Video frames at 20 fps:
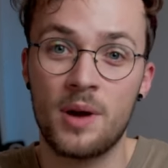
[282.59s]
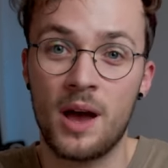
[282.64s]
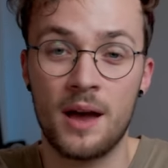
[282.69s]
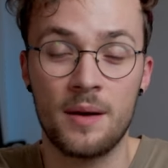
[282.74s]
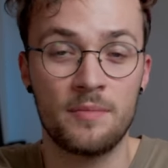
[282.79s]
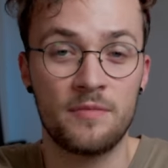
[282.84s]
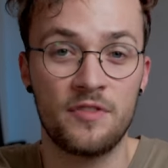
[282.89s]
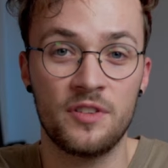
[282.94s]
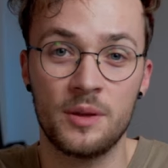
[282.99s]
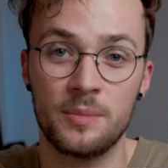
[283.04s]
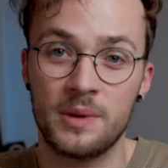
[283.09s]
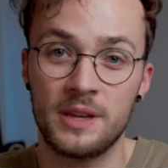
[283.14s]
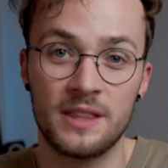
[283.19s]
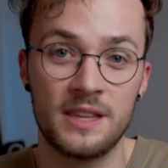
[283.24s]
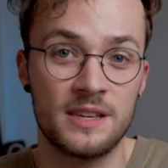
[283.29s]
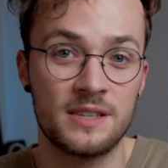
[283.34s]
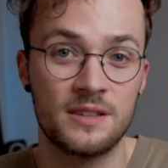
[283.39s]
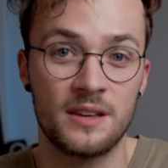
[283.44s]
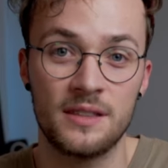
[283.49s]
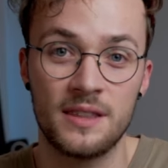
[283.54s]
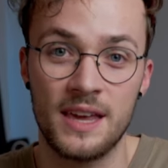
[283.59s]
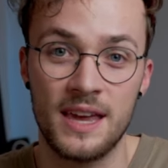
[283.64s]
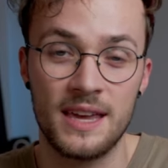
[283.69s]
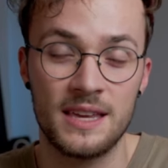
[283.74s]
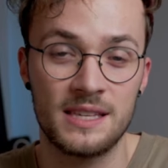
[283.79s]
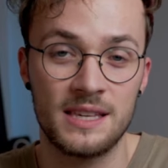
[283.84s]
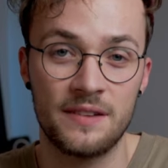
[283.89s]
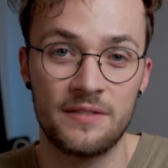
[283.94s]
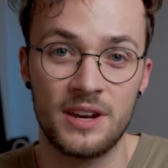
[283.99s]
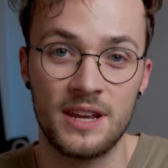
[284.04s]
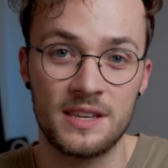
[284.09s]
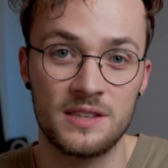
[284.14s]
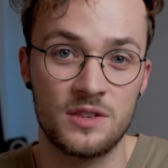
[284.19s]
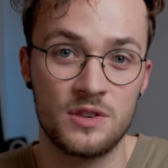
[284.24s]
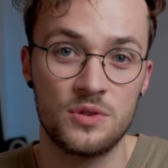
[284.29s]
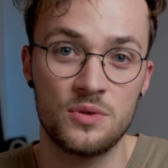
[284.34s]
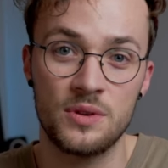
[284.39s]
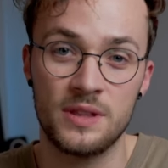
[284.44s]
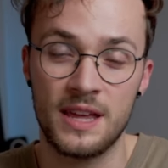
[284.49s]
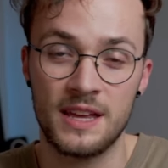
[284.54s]
I'm filming this on the A7S
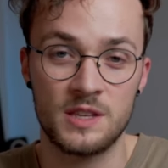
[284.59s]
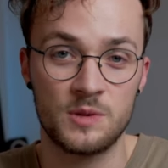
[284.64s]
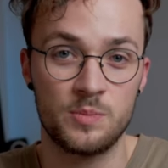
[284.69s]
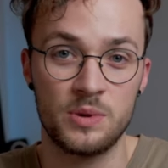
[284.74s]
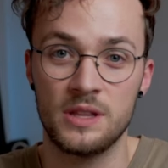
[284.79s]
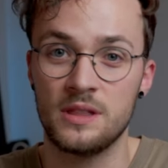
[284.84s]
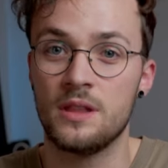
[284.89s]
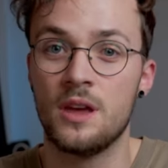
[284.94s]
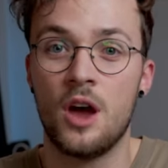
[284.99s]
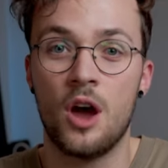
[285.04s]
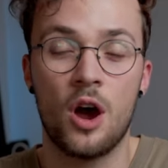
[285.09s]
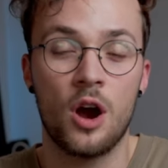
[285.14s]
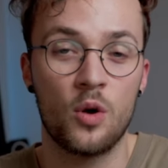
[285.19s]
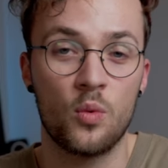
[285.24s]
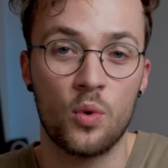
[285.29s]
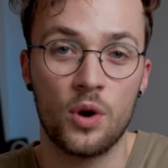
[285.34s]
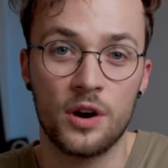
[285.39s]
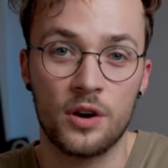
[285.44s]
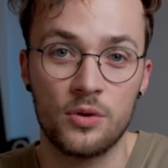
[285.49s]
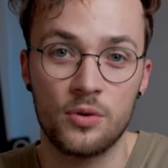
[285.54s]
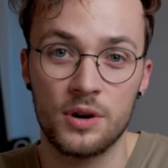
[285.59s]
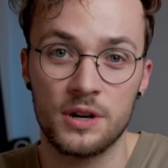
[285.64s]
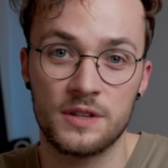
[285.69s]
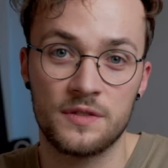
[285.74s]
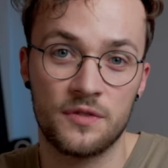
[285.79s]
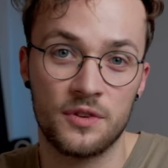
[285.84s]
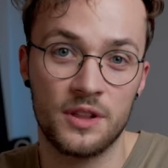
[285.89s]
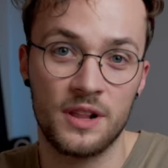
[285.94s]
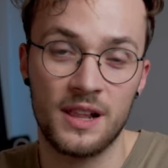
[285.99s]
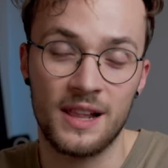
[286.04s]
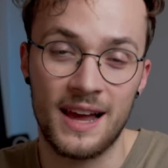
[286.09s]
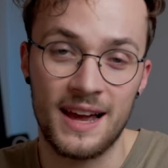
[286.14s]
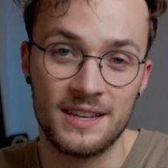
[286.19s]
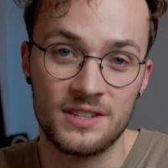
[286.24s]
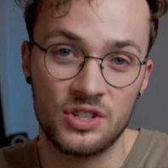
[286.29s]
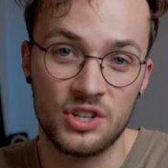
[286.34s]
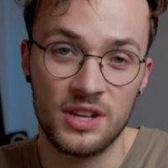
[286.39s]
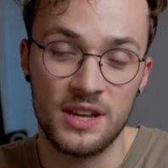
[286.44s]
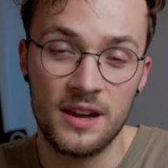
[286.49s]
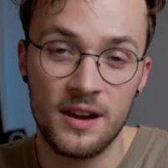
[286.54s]
II and that's been our workhorse for the
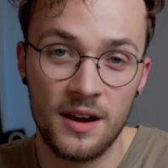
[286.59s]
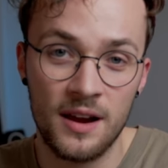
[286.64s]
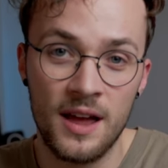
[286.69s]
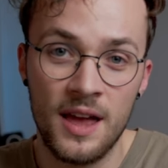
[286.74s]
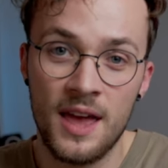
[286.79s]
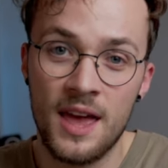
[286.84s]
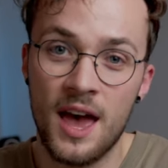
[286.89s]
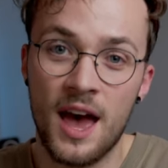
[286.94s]
last year,